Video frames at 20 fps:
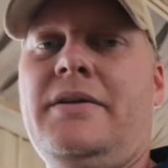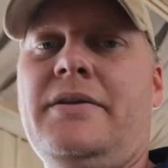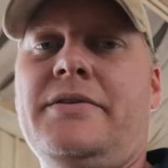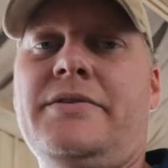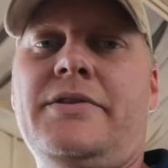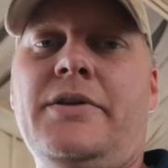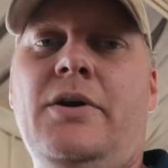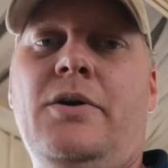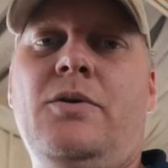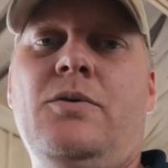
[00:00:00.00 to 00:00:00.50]

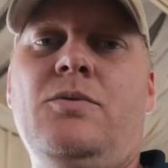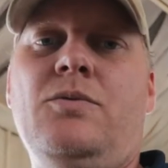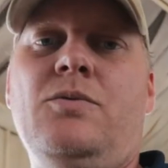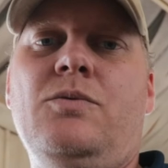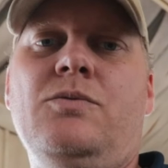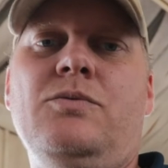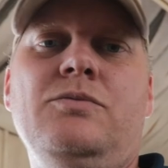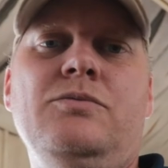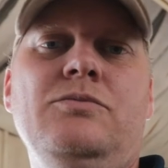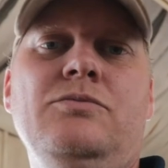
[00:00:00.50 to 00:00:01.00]
so
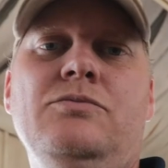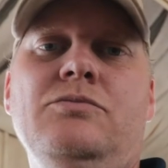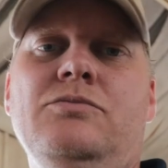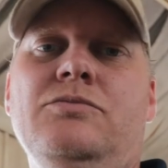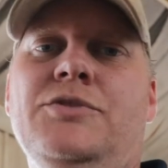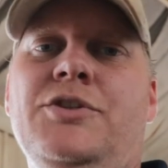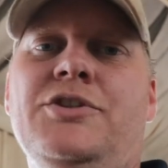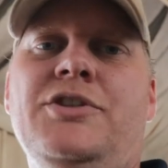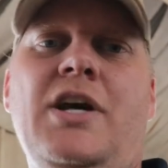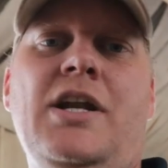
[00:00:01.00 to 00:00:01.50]

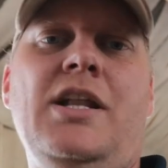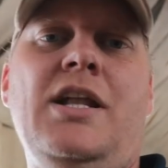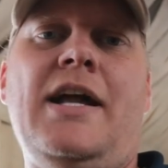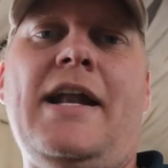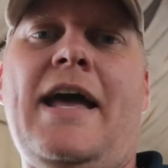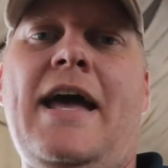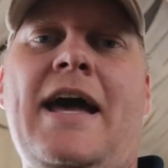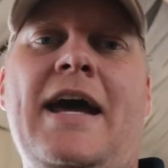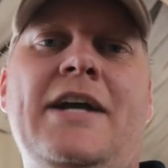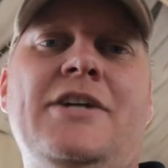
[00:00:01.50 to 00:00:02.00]
there's not a
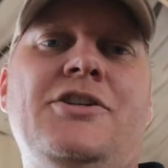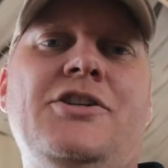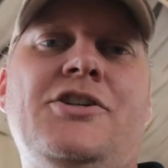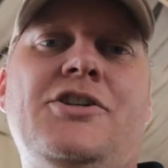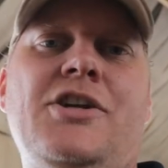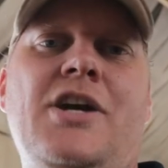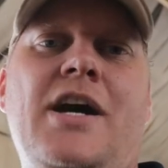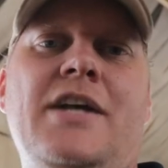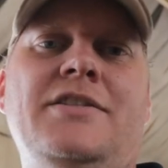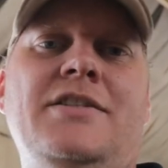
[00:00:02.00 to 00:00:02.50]
lot of action
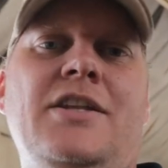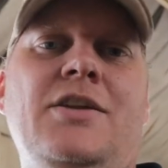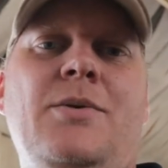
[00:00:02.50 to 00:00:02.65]
shots,